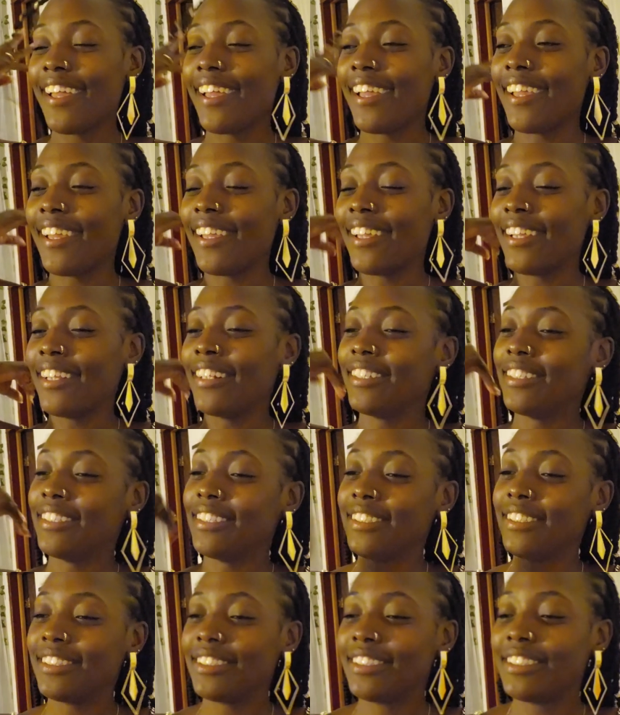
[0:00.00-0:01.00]

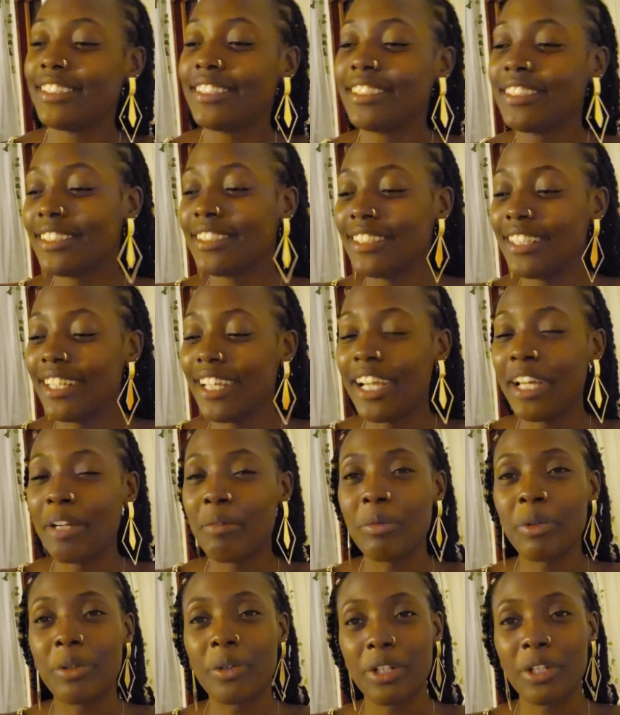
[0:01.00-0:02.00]
And
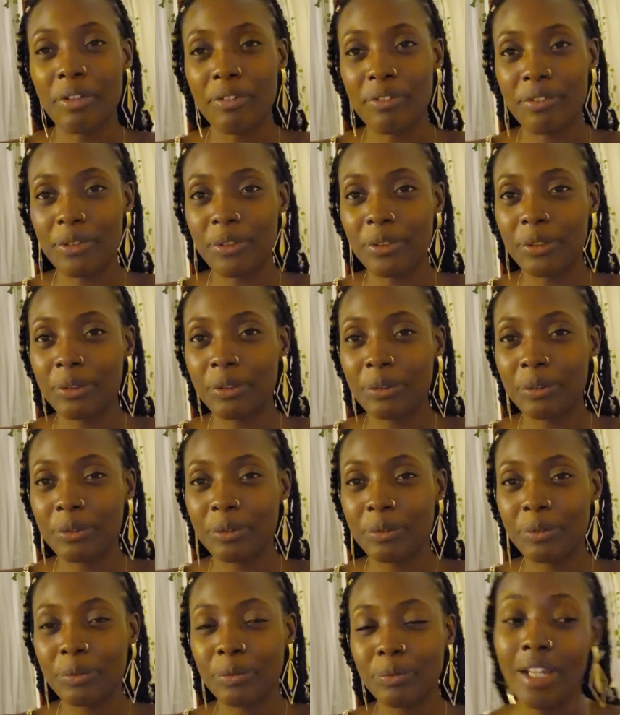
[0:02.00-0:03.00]
I'm grateful.
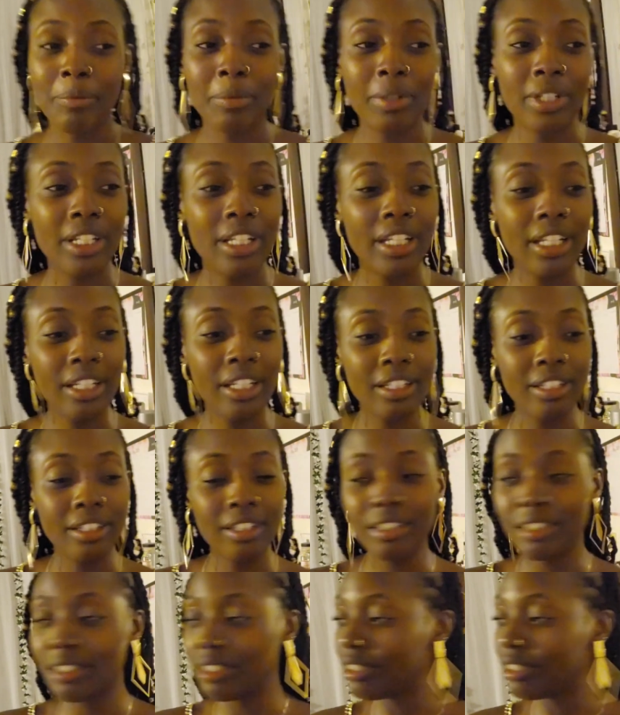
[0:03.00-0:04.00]
I'm gonna end
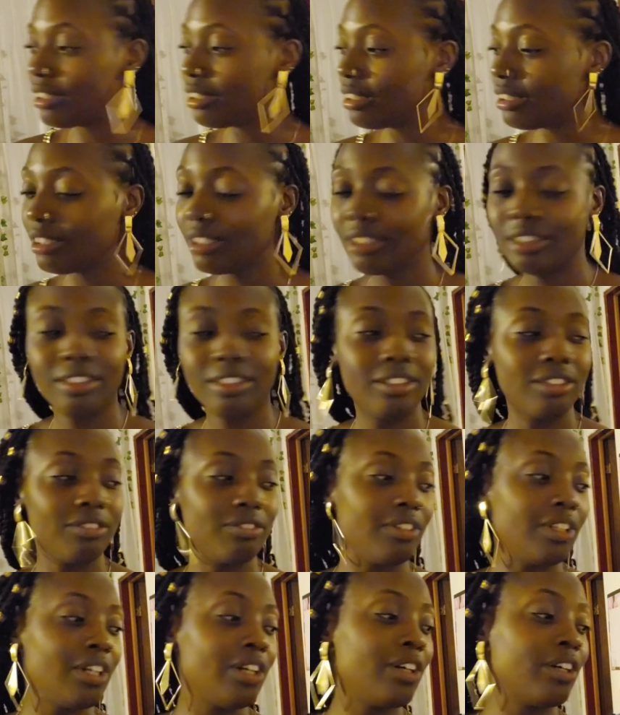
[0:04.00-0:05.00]
the
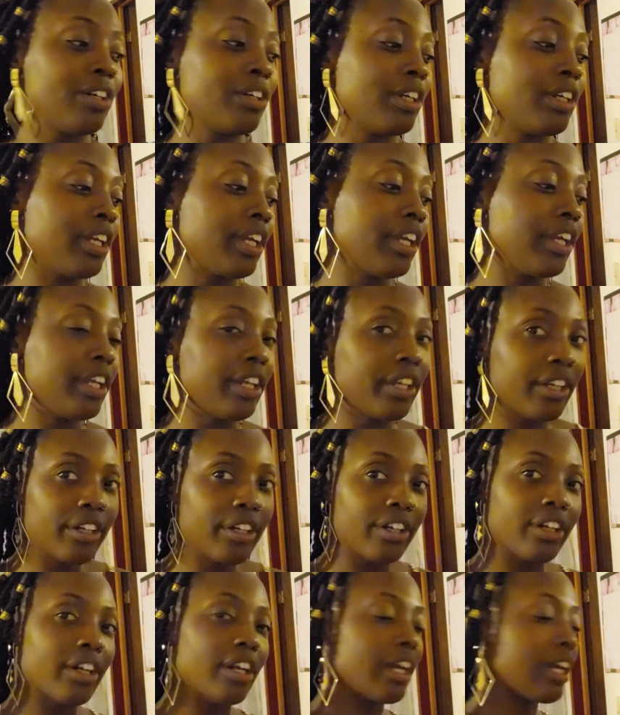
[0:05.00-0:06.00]
vlog
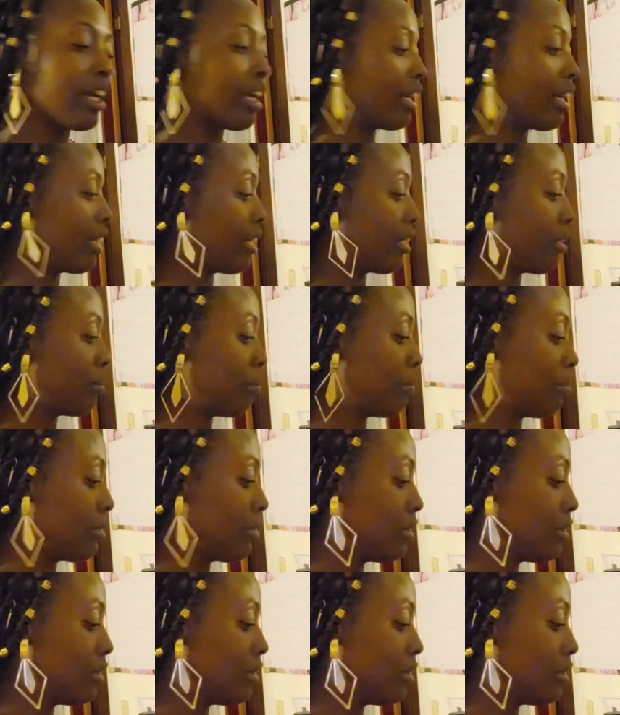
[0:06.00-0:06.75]
here. I am